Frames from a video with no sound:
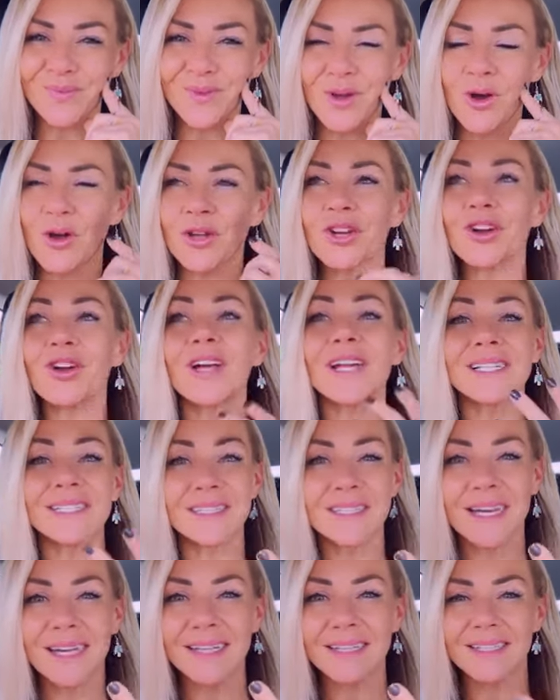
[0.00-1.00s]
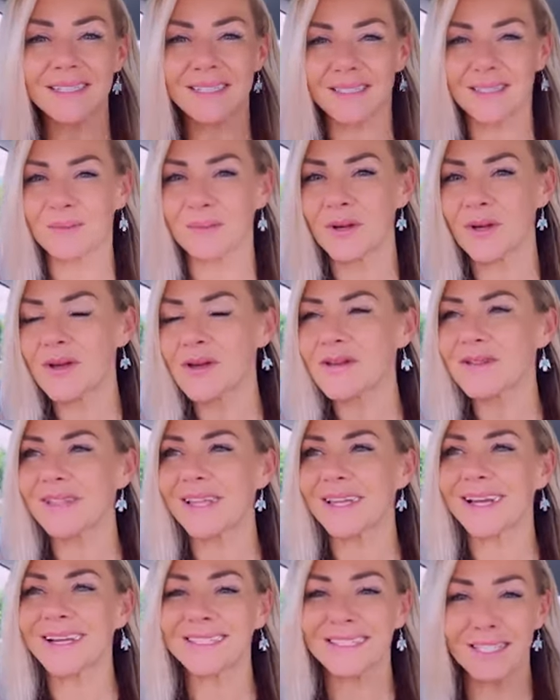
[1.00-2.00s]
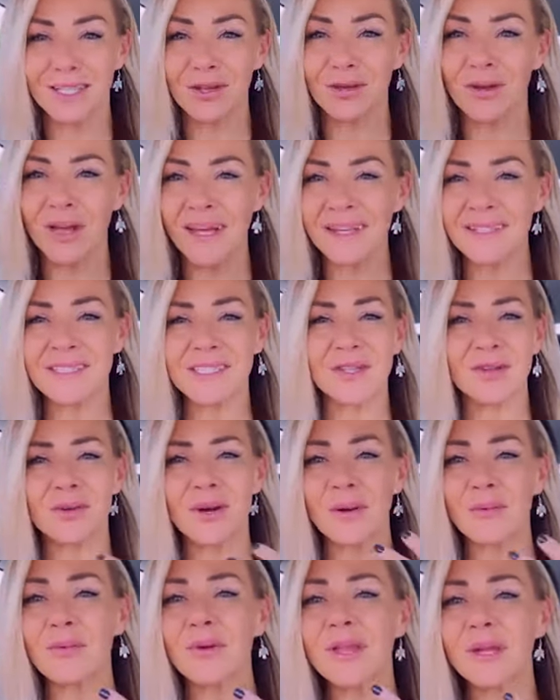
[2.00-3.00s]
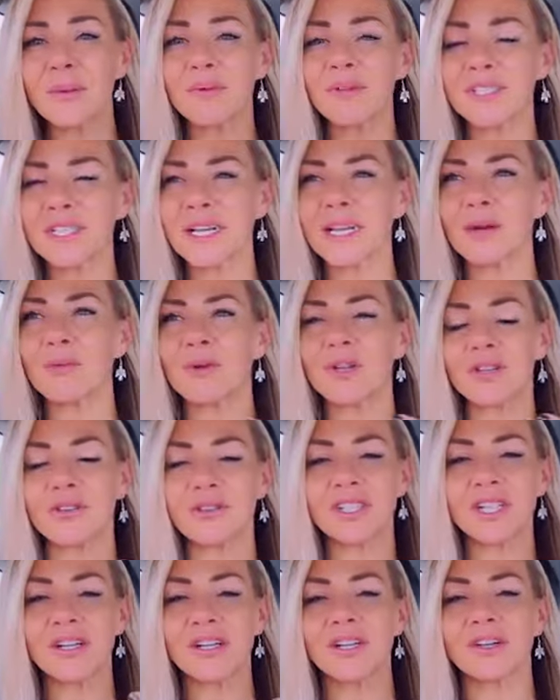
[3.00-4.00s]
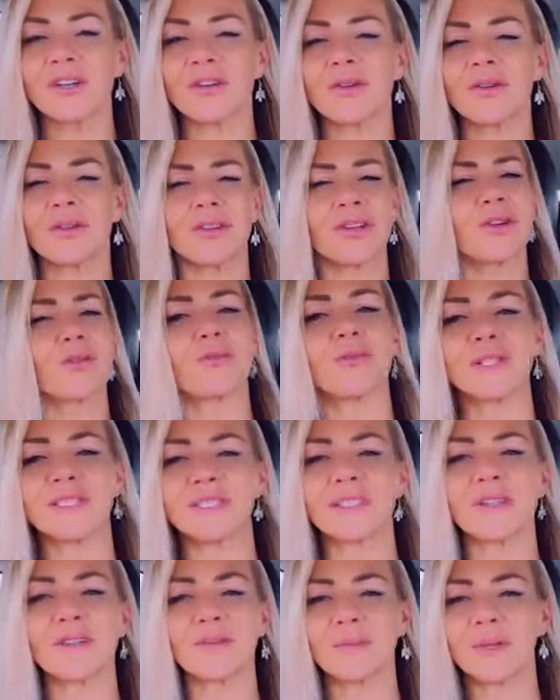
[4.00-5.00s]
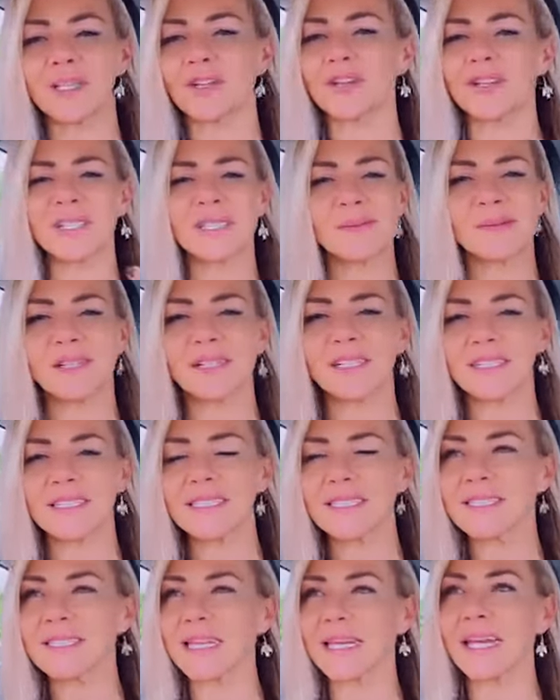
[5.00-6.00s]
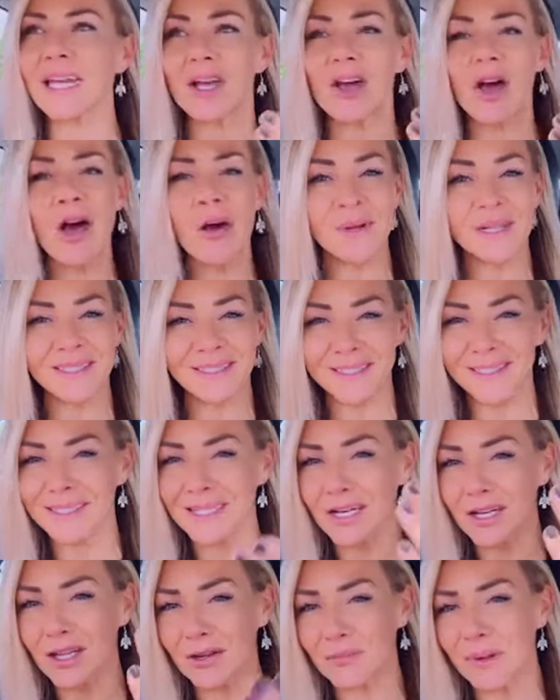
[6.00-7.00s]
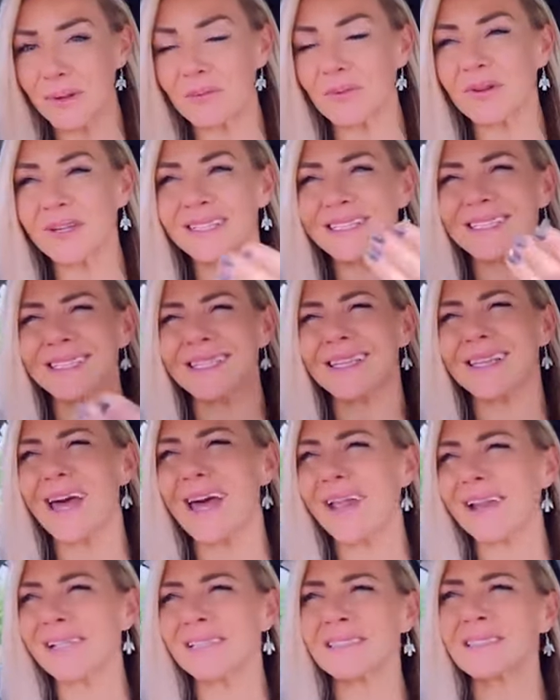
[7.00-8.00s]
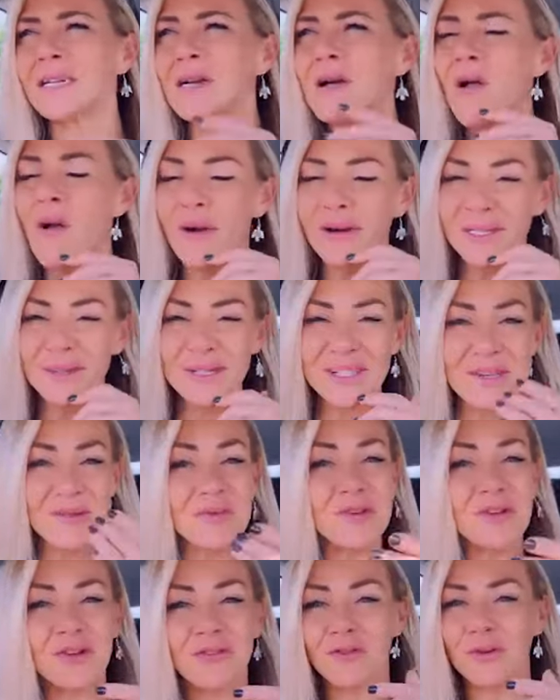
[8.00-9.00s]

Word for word: I knew that I didn't believe that about myself. And I was like, that sucks. You don't believe that about yourself. What's going on there, you know? And then that was an alert to like start working on that.